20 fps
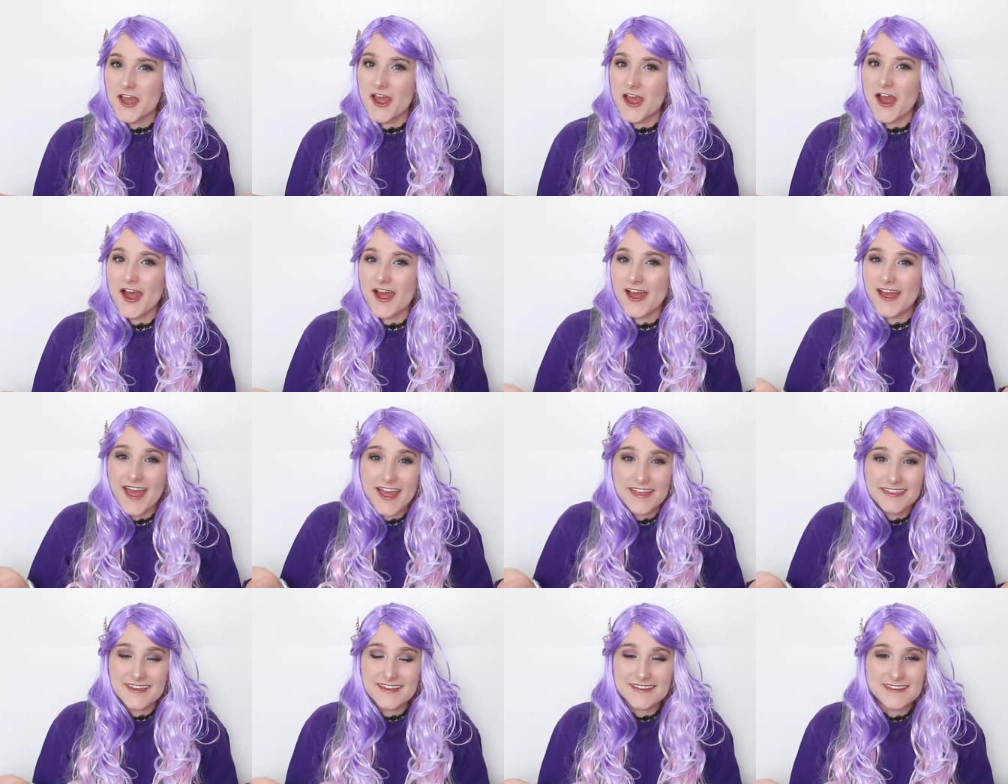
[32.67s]
I
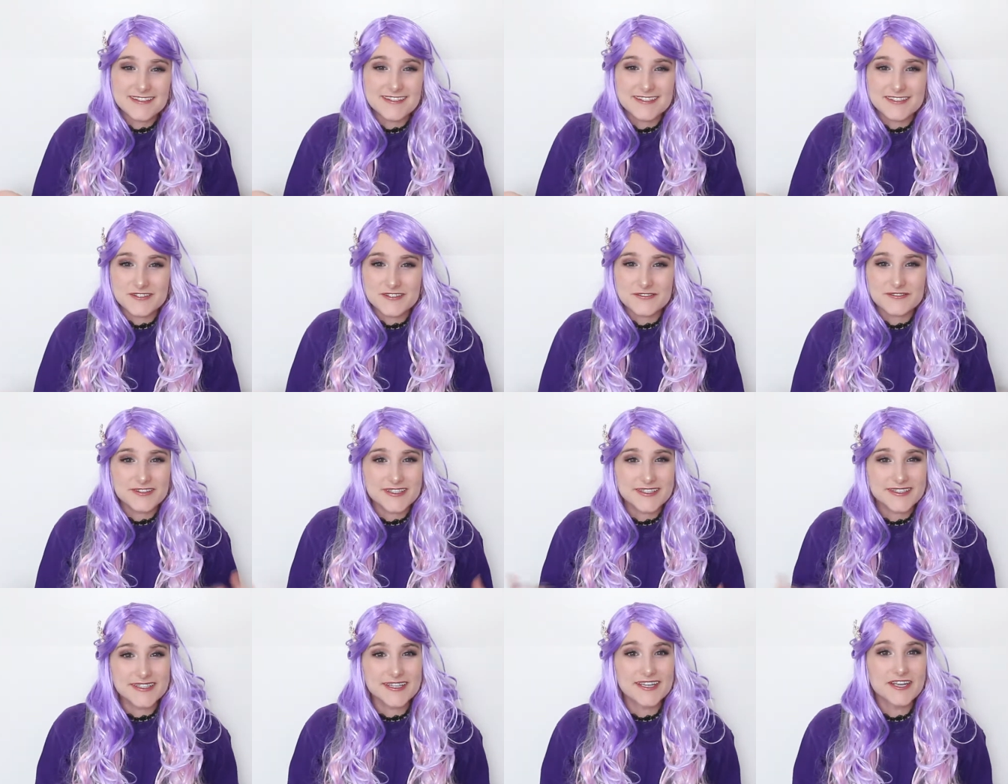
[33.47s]
think this is a
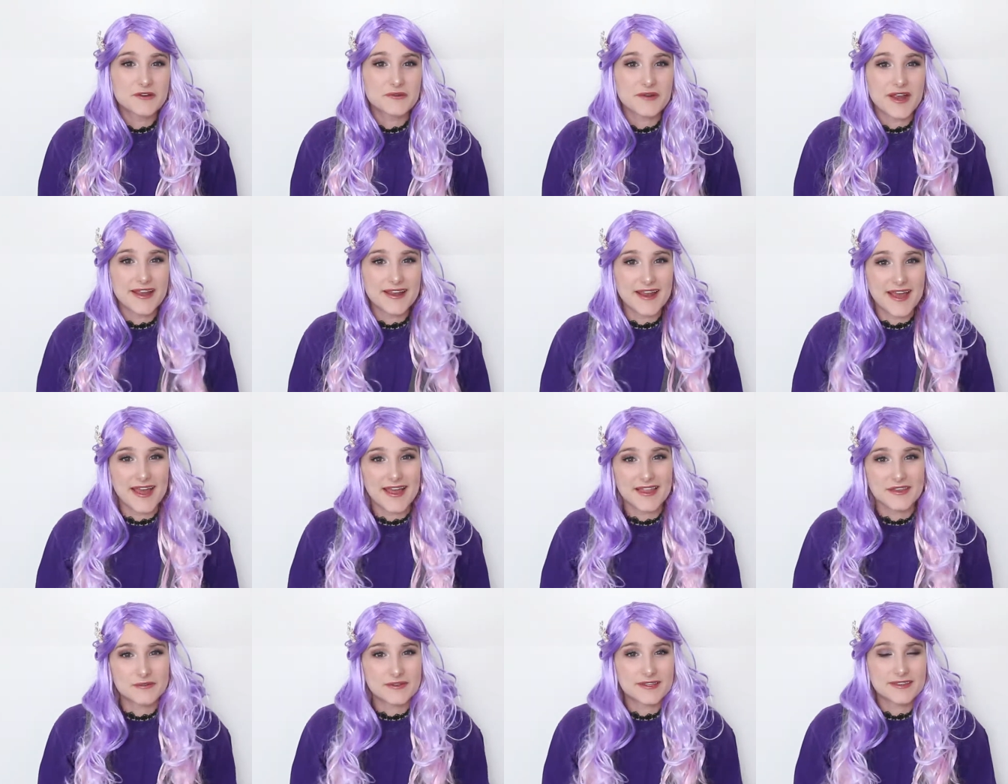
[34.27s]
really great
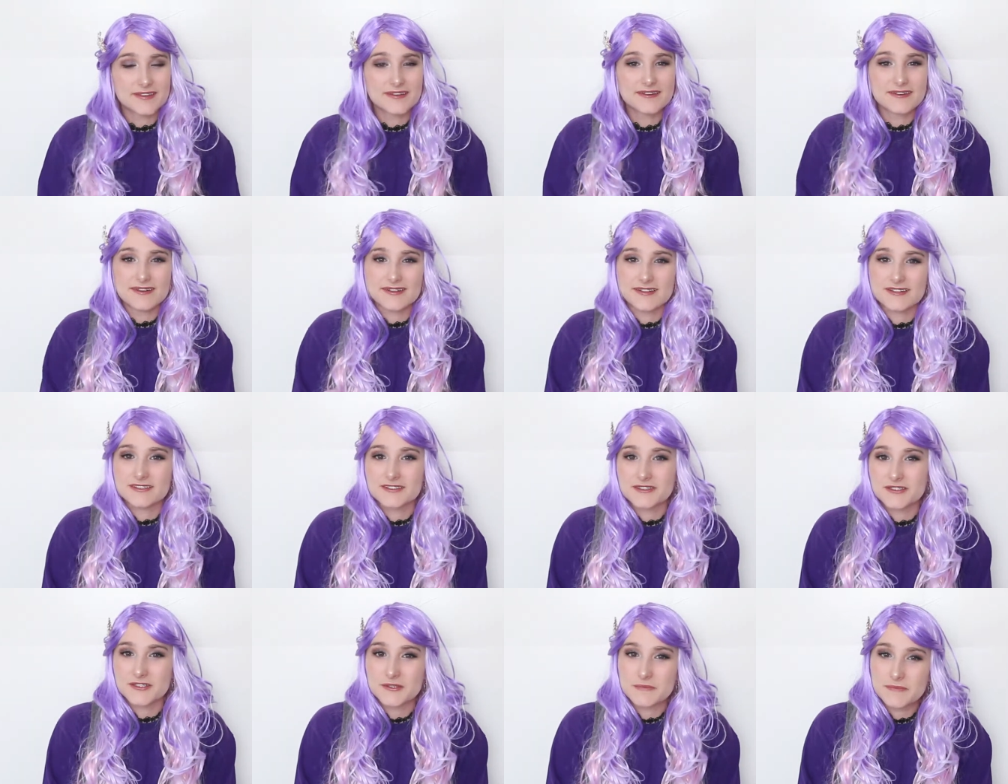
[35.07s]
Halloween look and it's
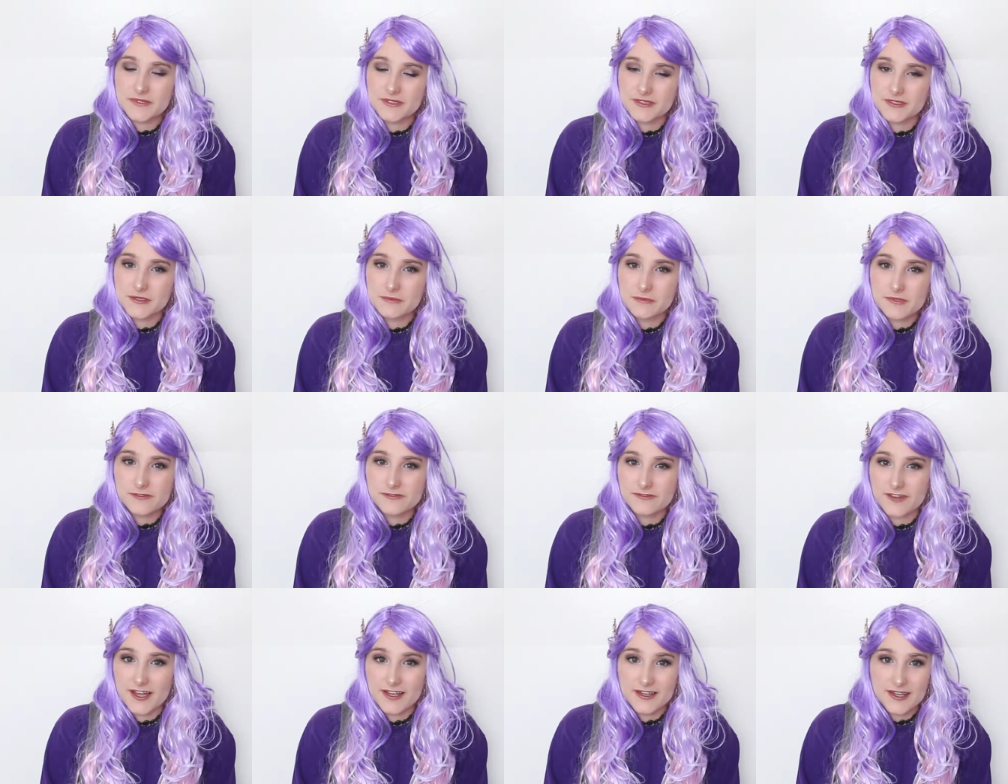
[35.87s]
super
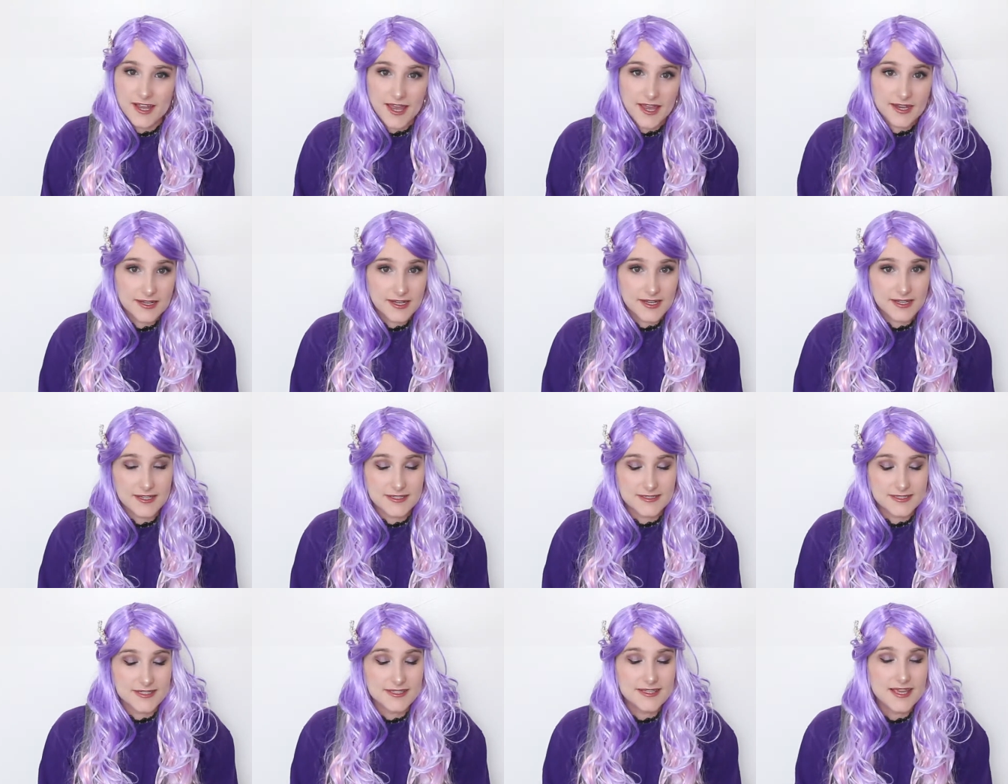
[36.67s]
fun and
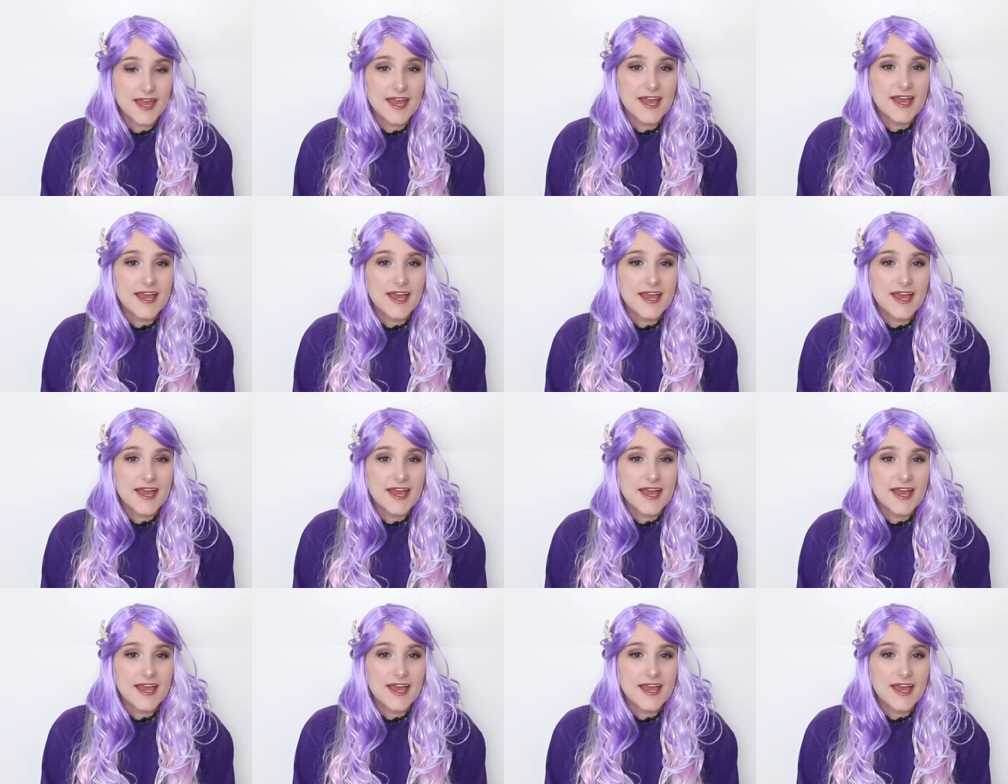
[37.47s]
easy.